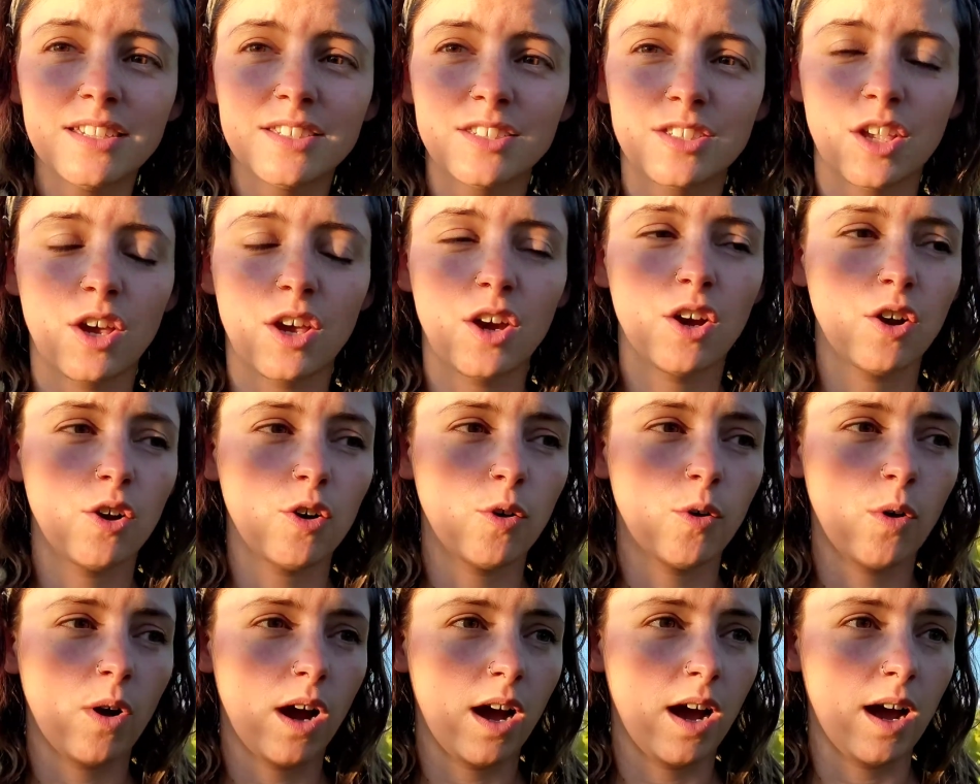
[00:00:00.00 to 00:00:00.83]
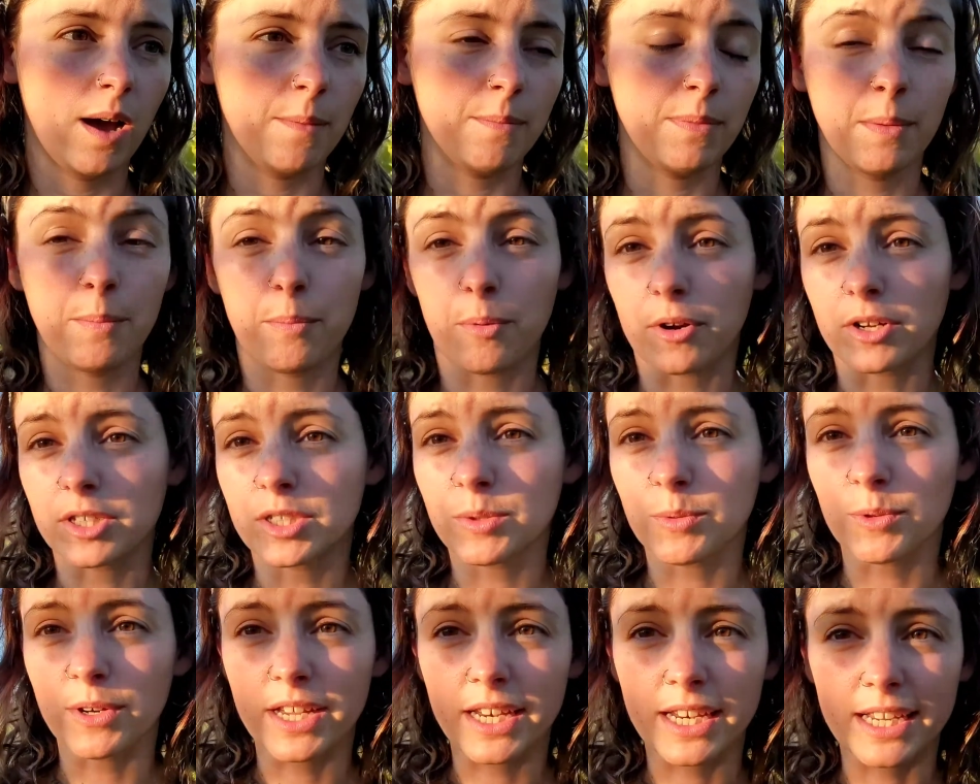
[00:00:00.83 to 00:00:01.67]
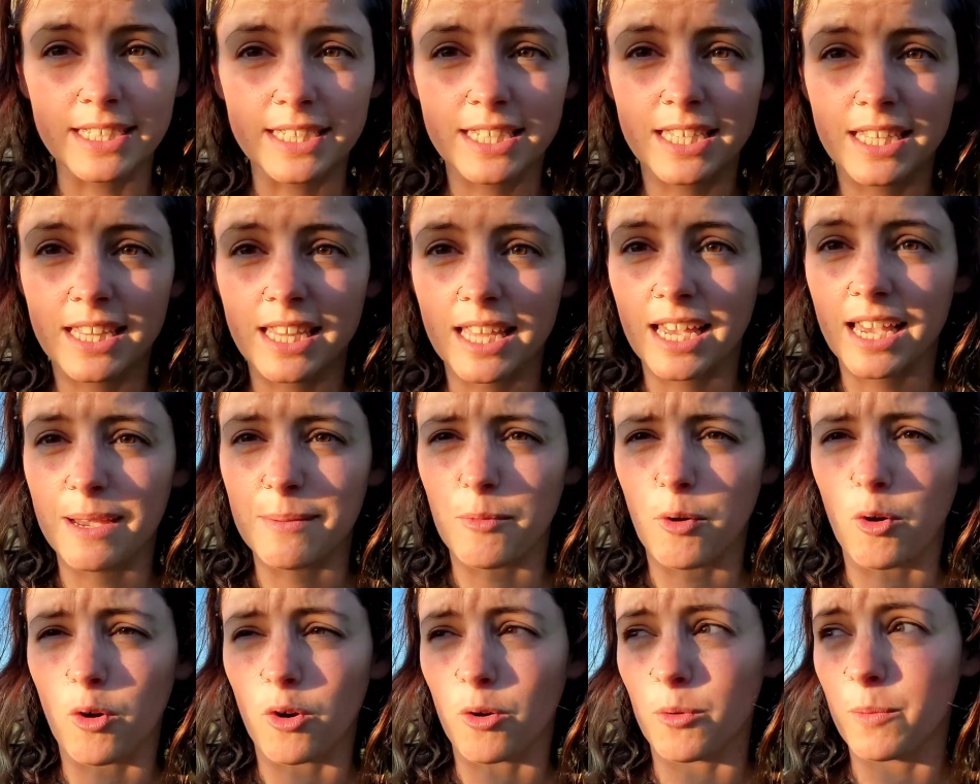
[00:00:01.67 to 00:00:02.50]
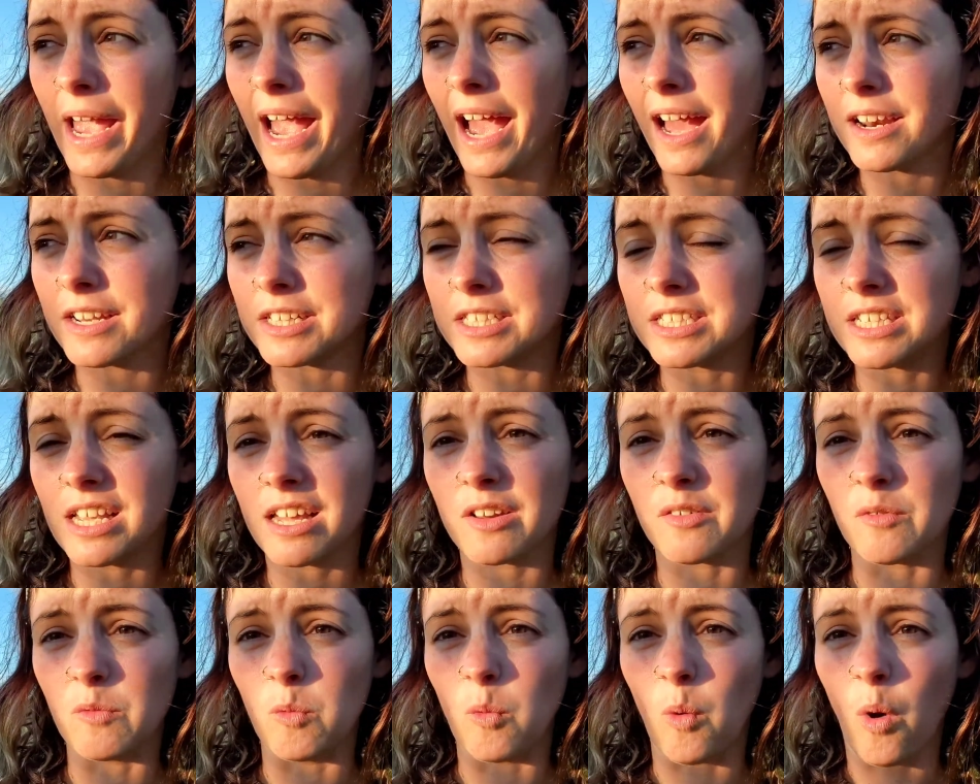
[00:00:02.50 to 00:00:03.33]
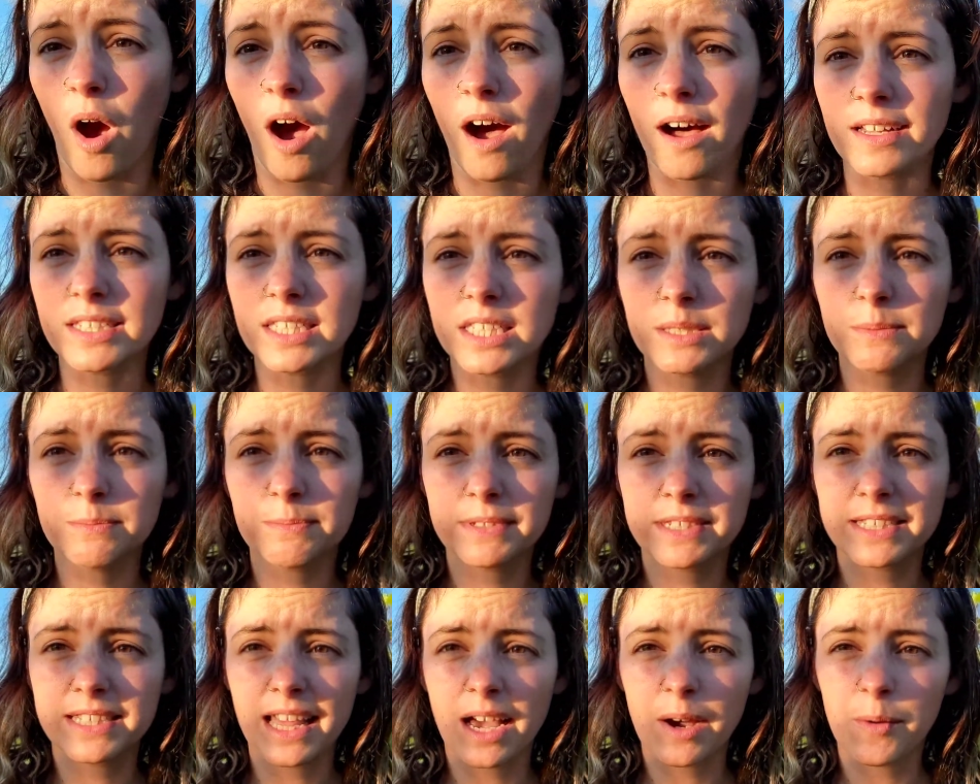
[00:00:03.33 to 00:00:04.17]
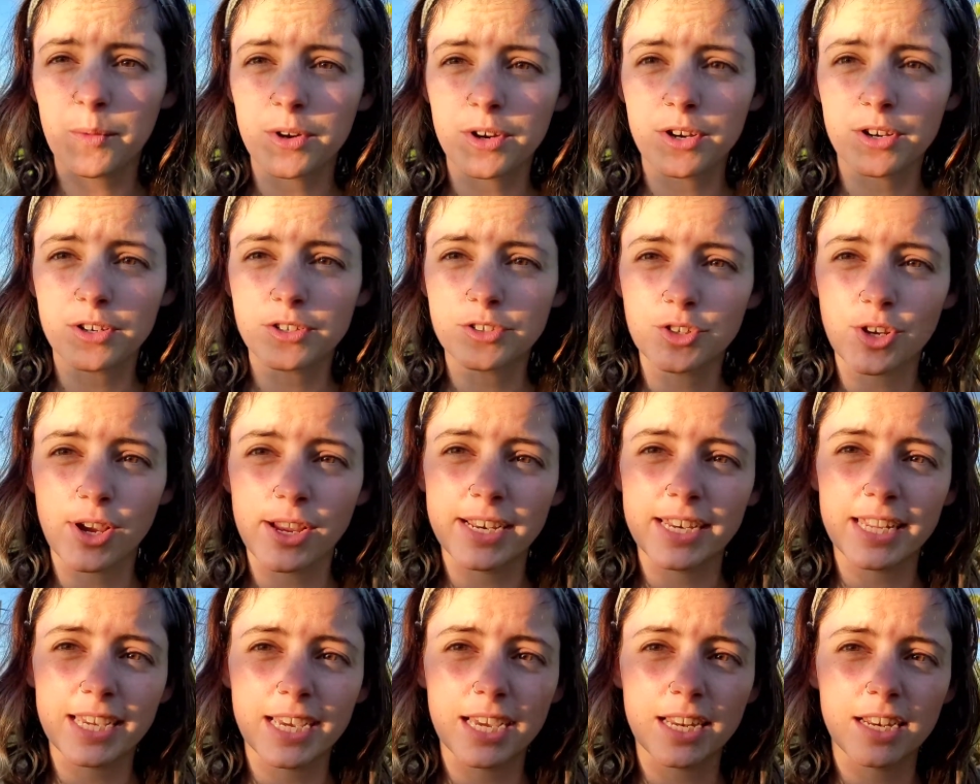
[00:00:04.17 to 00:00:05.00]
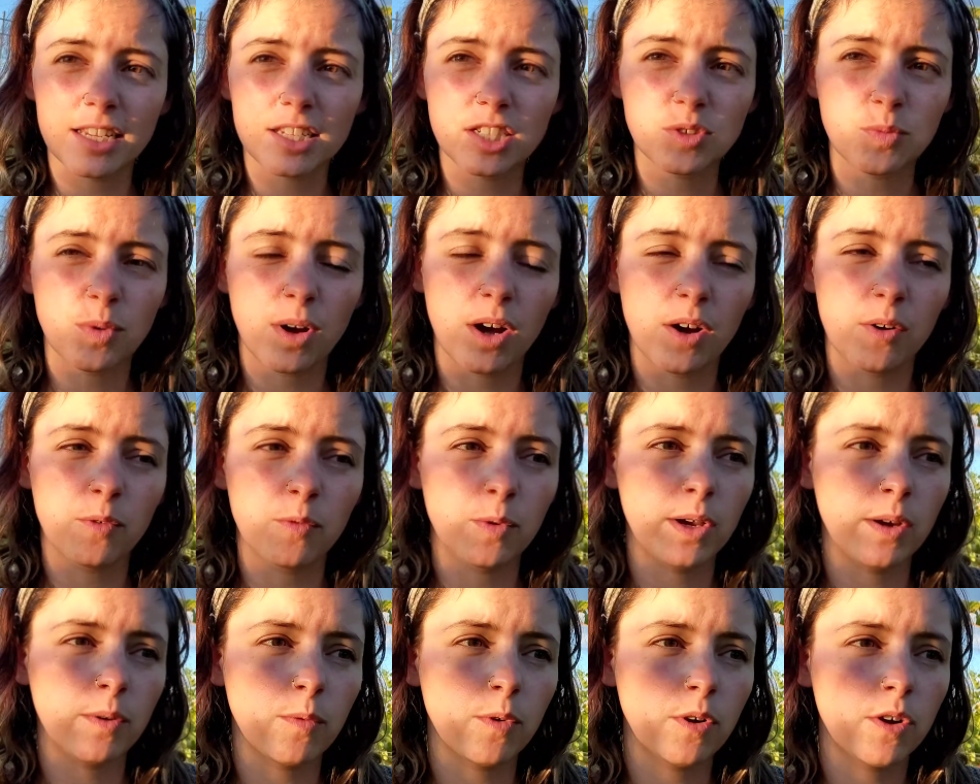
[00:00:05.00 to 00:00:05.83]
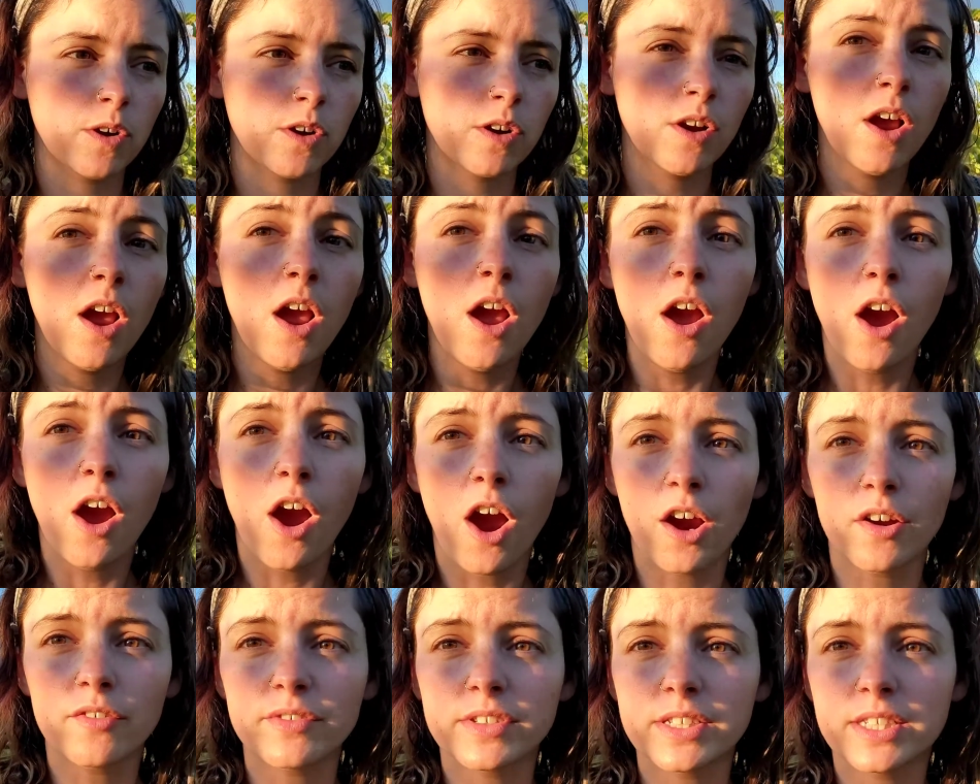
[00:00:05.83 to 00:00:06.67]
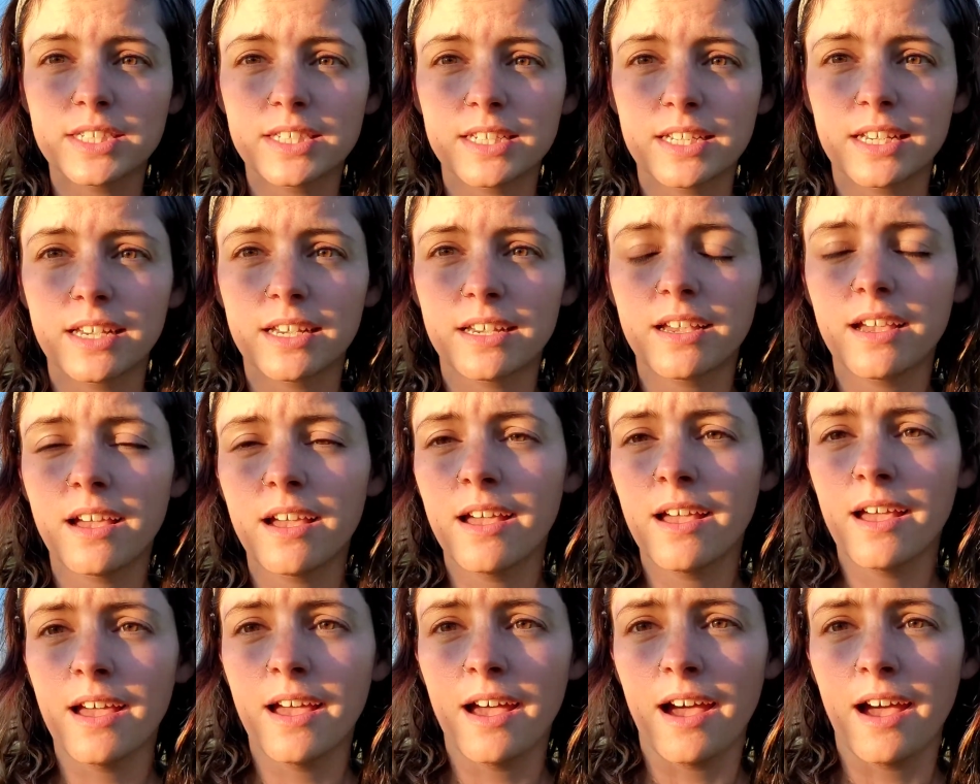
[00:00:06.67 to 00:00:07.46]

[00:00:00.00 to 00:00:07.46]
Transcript: So um, the birds were getting to them, or we had a ton of wasps that were trying to get us while we were harvesting.